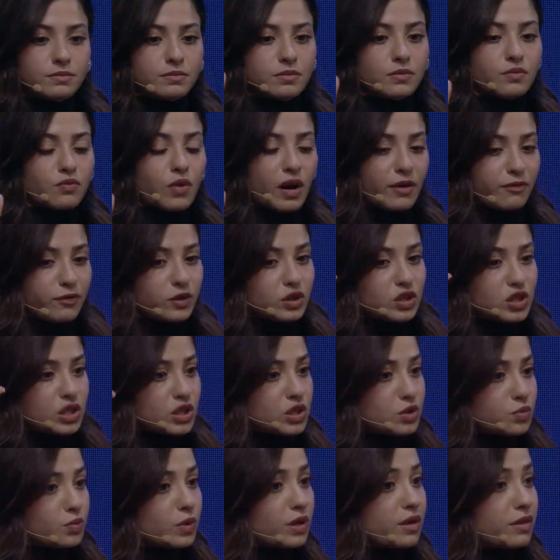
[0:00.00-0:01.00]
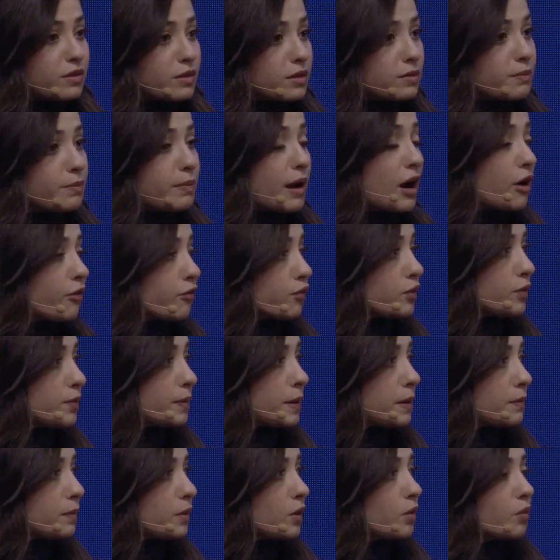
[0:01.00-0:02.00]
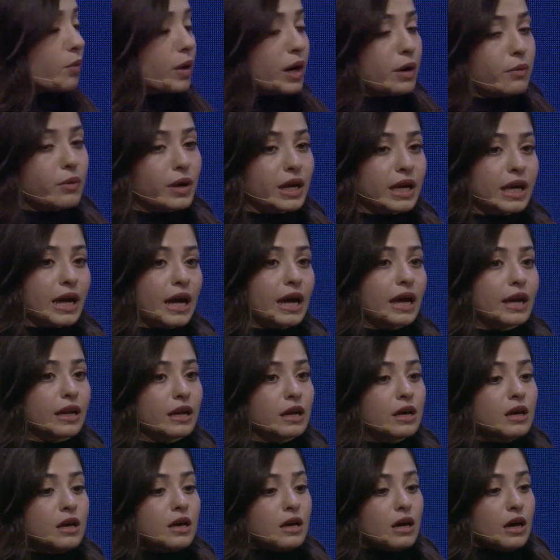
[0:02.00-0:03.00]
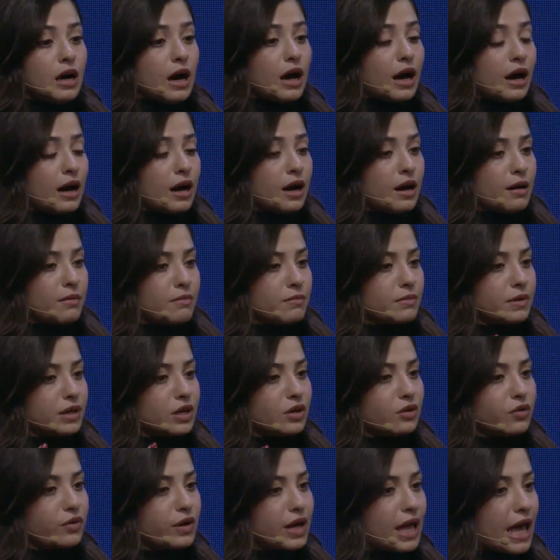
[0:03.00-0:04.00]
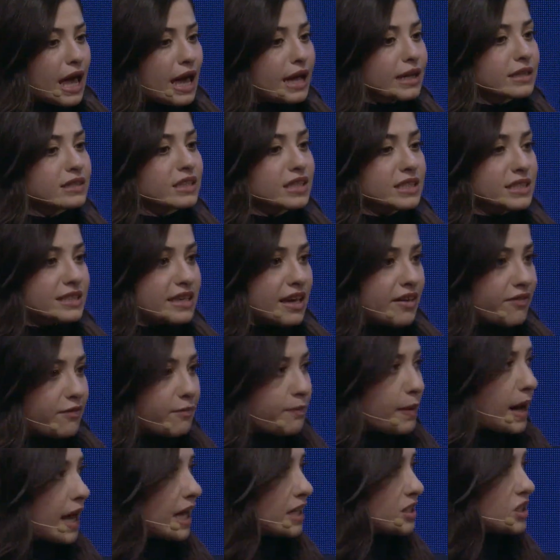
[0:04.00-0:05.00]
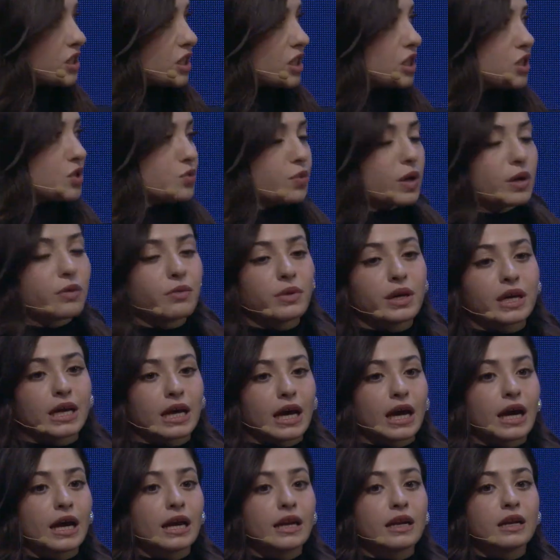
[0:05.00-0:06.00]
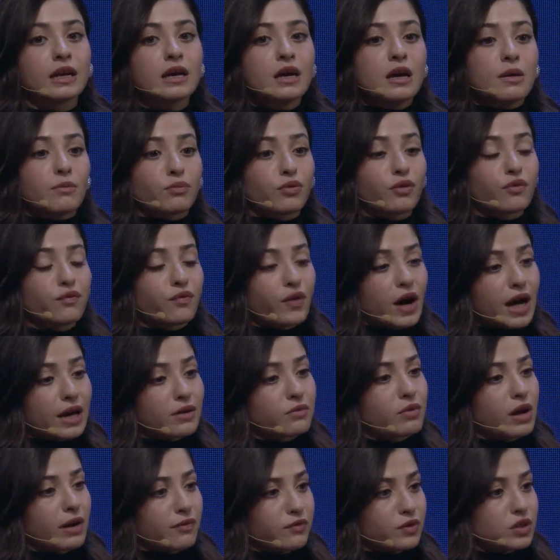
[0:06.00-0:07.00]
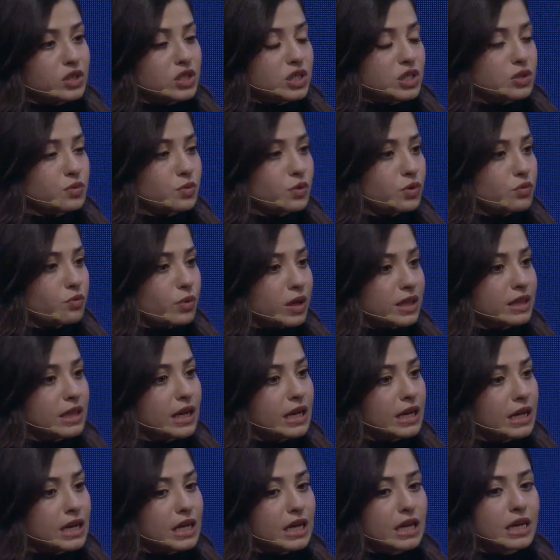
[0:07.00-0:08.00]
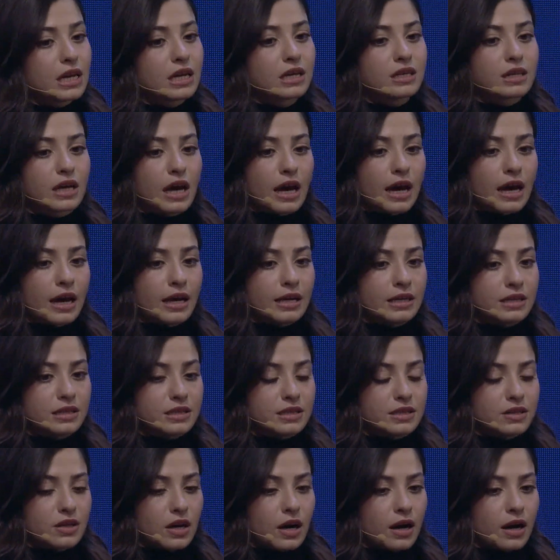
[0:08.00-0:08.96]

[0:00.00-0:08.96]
refugees with powerful people, where we can create a safe passage, where we can provide refugees with what they need. And